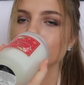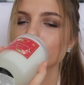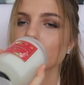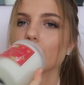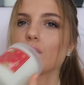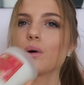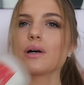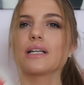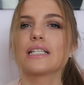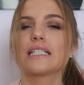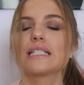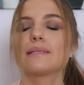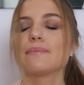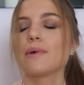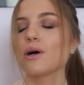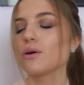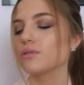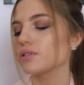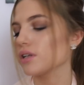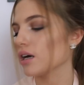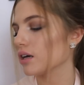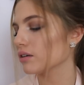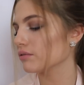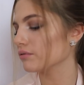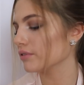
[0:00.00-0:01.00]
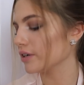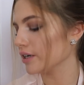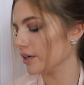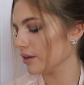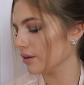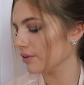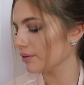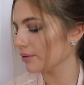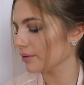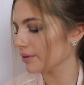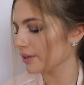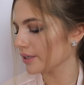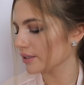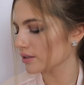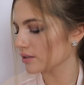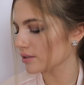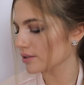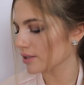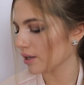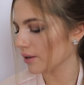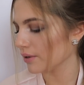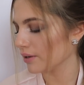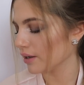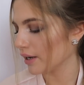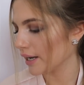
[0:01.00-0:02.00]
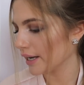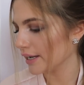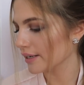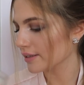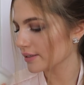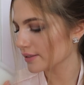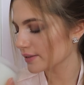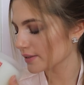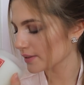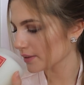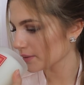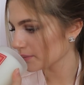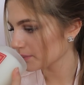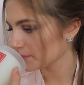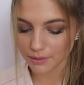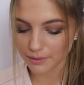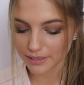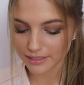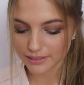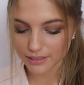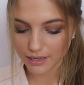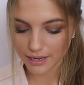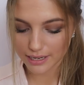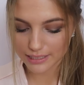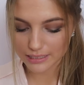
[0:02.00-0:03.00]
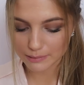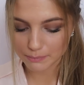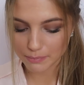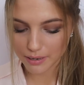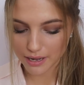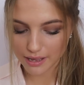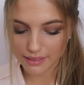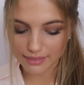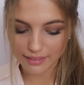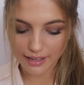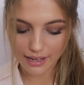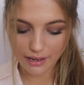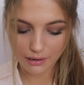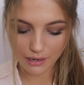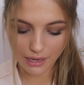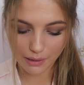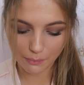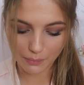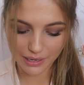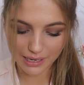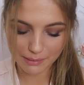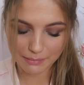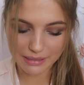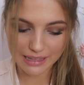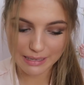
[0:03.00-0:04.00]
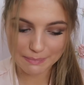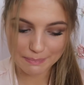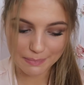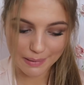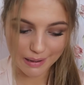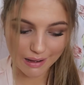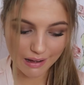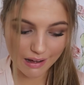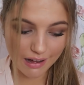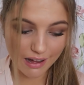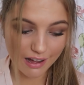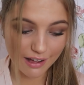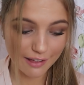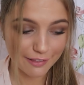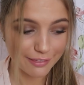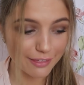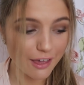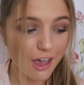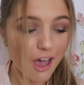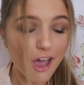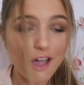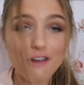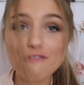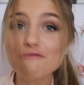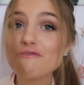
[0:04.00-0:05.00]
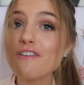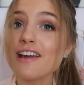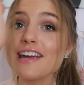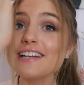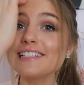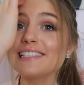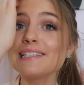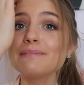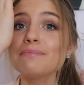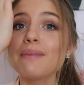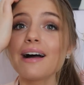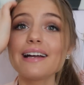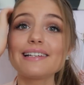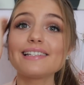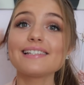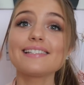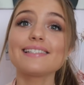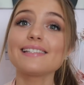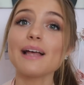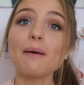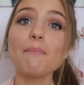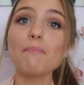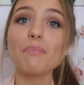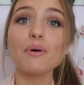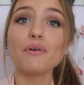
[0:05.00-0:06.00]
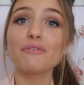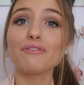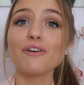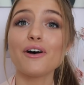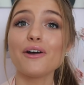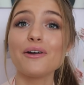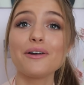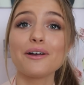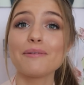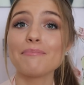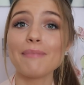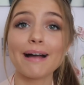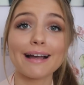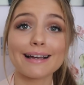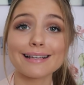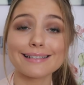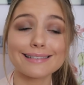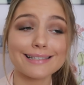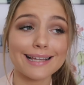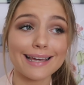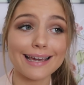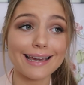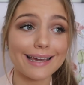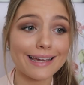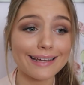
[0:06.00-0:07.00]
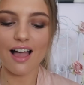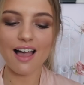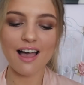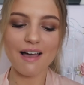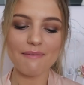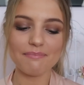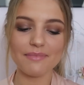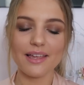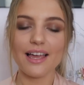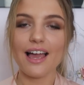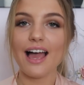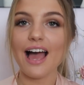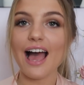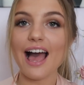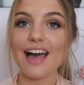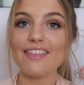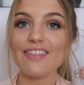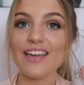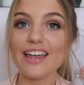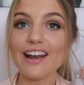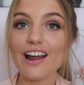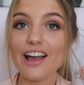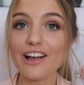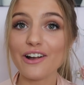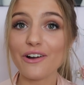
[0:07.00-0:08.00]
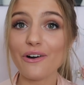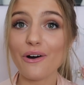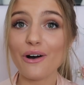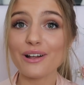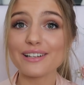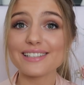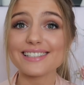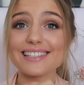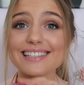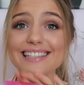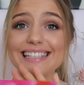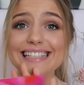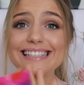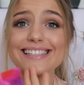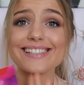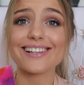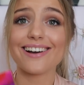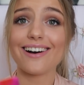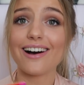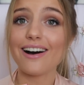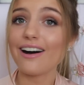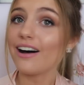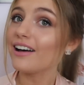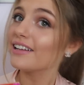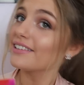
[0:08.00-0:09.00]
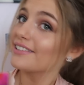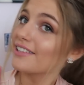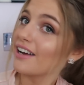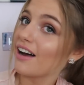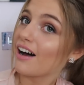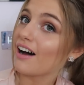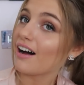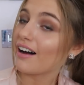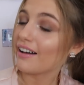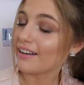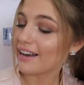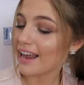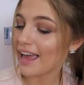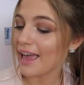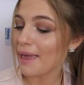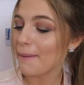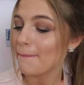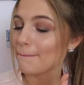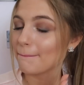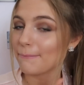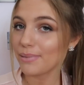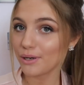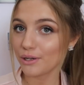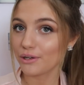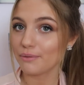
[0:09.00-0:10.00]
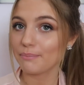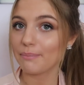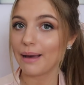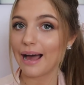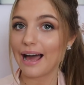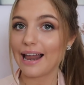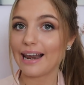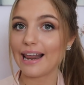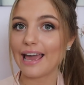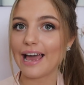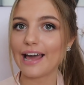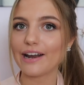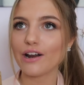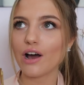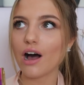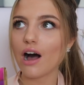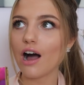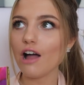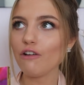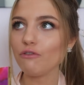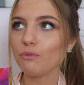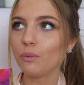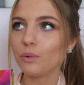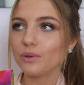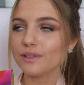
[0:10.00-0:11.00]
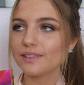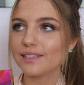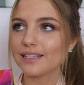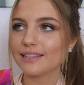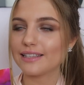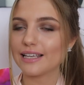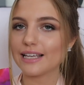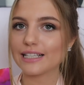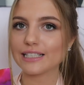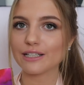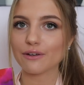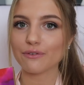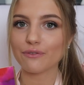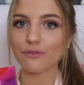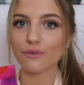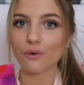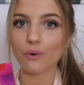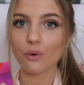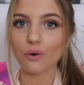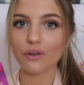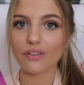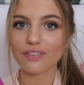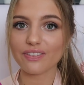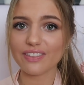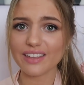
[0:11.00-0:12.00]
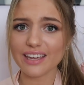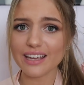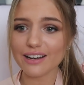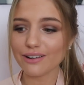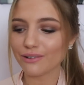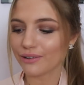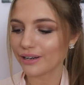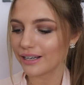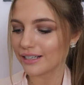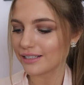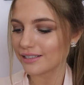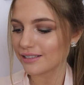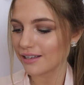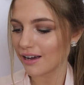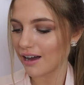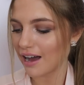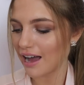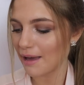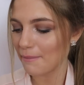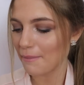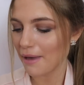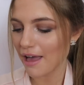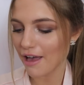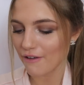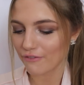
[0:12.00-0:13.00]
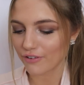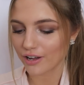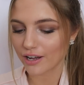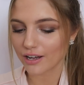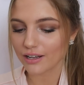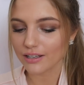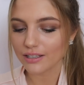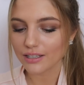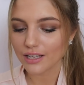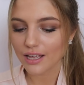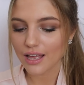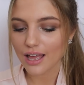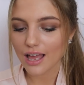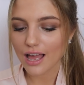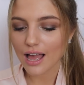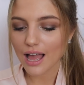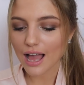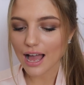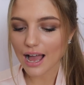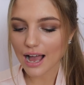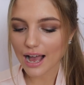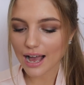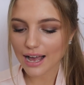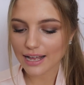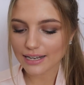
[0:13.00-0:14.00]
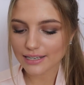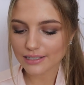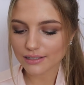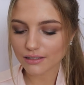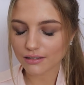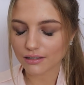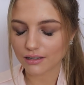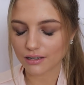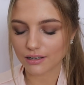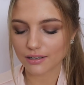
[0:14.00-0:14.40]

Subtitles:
Oh, it smells unreal. It's so nice. So excited to burn that, like when I'm in the bath reading my December Vogue magazine. And then I got the Tarte Tartlet in Bloom palette, and I've wanted this for the longest time ever. And